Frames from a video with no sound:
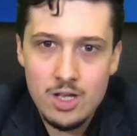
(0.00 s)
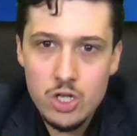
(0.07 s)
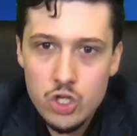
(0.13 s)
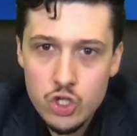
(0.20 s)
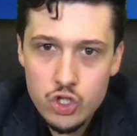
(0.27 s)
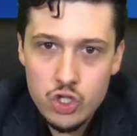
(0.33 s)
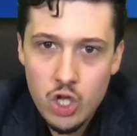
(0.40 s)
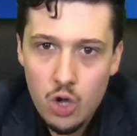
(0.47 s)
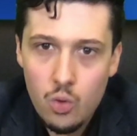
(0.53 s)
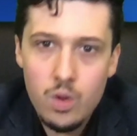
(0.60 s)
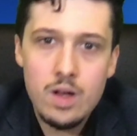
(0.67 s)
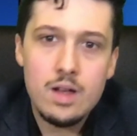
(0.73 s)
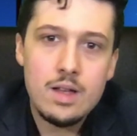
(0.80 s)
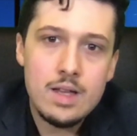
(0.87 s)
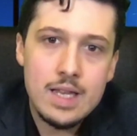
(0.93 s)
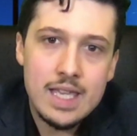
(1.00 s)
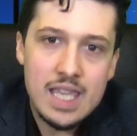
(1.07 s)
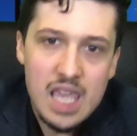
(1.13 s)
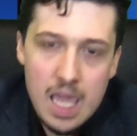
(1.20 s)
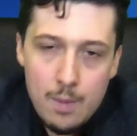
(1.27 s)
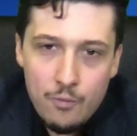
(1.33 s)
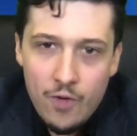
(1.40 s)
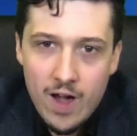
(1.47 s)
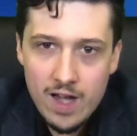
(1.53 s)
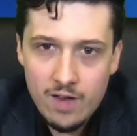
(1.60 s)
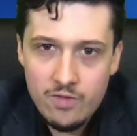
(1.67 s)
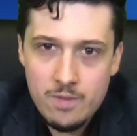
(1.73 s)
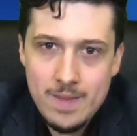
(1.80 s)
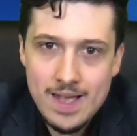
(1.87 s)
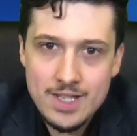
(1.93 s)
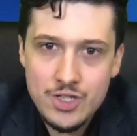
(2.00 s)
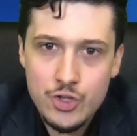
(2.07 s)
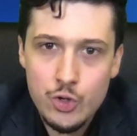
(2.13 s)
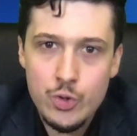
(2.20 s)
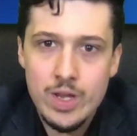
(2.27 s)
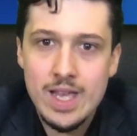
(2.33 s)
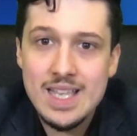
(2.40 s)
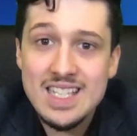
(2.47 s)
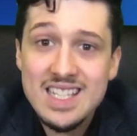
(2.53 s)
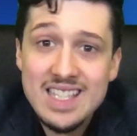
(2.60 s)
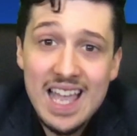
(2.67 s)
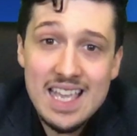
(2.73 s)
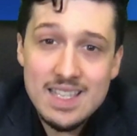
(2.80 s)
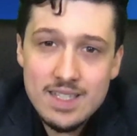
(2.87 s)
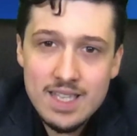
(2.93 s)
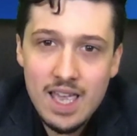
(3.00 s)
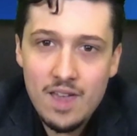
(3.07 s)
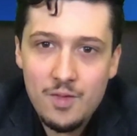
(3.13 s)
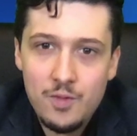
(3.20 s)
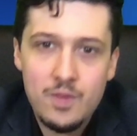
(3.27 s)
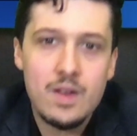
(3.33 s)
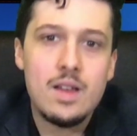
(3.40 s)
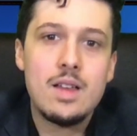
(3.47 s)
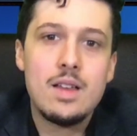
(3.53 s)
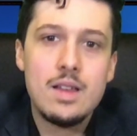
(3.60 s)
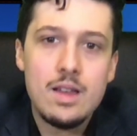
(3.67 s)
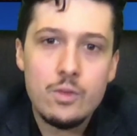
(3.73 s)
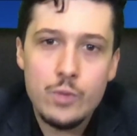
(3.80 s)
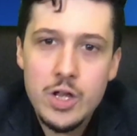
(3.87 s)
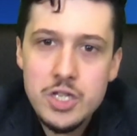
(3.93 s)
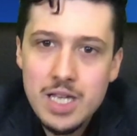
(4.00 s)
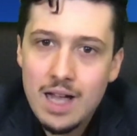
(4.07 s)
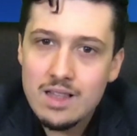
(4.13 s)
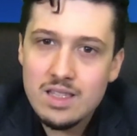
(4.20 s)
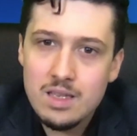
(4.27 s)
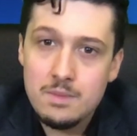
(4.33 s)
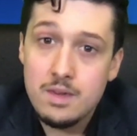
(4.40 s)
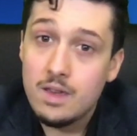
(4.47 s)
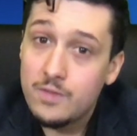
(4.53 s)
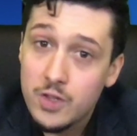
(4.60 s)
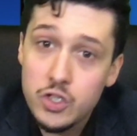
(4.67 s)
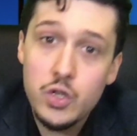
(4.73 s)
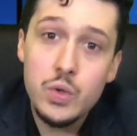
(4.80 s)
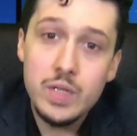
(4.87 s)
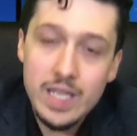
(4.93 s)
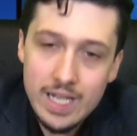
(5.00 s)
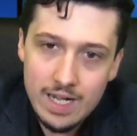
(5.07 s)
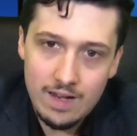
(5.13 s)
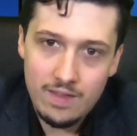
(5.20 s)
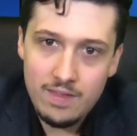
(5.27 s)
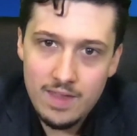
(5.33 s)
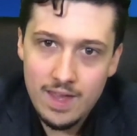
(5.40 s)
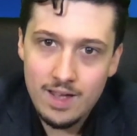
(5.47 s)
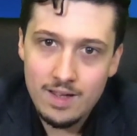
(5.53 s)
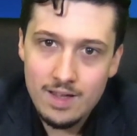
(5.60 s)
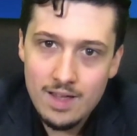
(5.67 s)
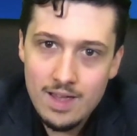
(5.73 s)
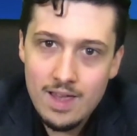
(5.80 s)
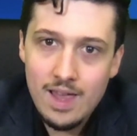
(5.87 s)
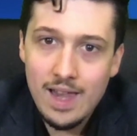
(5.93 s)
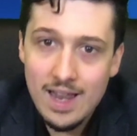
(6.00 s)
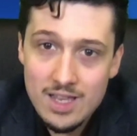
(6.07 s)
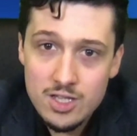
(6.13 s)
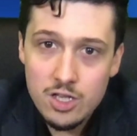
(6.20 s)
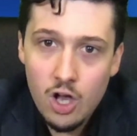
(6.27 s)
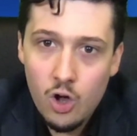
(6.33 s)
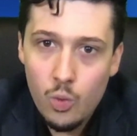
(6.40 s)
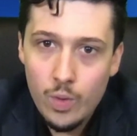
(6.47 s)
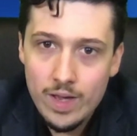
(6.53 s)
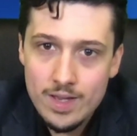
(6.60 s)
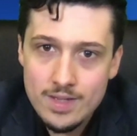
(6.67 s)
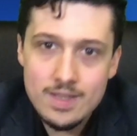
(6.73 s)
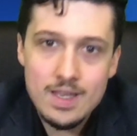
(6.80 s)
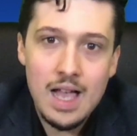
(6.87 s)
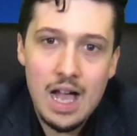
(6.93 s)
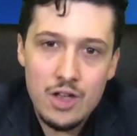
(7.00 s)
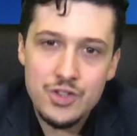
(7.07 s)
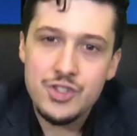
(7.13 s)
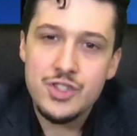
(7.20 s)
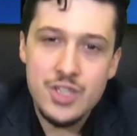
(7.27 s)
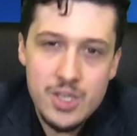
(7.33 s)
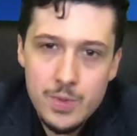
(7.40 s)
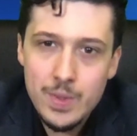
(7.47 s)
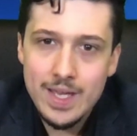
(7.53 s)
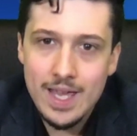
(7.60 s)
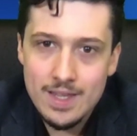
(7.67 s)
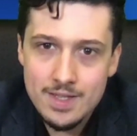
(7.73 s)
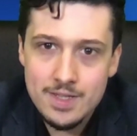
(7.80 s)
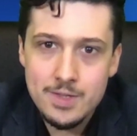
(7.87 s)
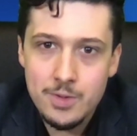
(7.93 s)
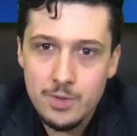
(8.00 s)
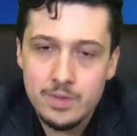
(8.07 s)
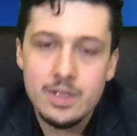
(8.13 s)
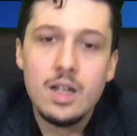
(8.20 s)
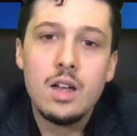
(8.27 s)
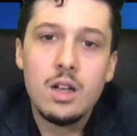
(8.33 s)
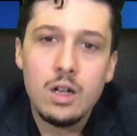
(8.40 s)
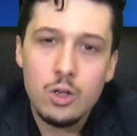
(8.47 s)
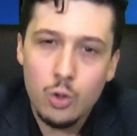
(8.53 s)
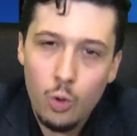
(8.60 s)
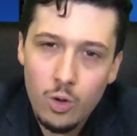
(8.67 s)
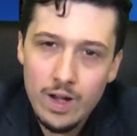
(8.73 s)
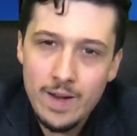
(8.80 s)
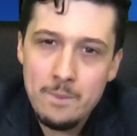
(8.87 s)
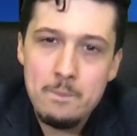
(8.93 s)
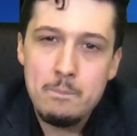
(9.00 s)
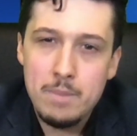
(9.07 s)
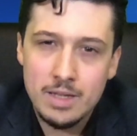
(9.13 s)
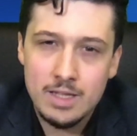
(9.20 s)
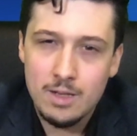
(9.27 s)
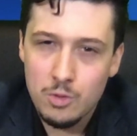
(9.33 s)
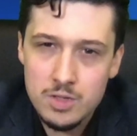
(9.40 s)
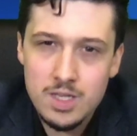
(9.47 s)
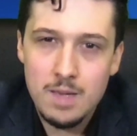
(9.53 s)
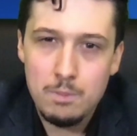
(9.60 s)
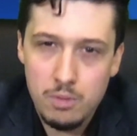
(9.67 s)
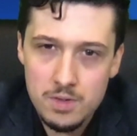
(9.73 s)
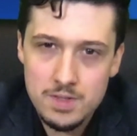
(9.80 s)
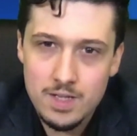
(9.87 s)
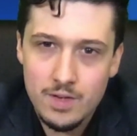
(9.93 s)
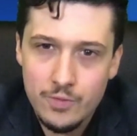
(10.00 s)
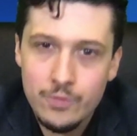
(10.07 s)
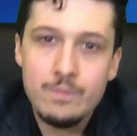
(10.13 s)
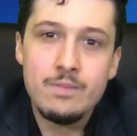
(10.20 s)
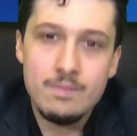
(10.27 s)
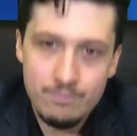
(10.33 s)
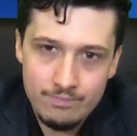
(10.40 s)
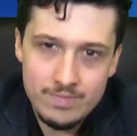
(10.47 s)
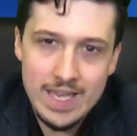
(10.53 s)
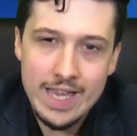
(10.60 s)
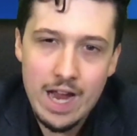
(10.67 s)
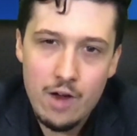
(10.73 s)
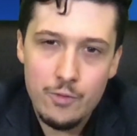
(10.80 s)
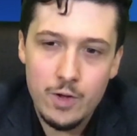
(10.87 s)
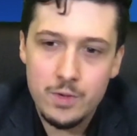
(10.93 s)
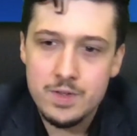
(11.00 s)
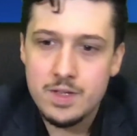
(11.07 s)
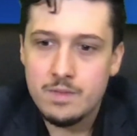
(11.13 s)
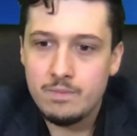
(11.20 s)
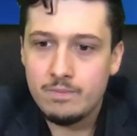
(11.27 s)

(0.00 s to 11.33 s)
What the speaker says: So, keep fighting for Macedonia, stay safe, reach out to me if you do need anything, and as always, I'll see you again soon. Golem patriotski pozdrav. Take care, folks.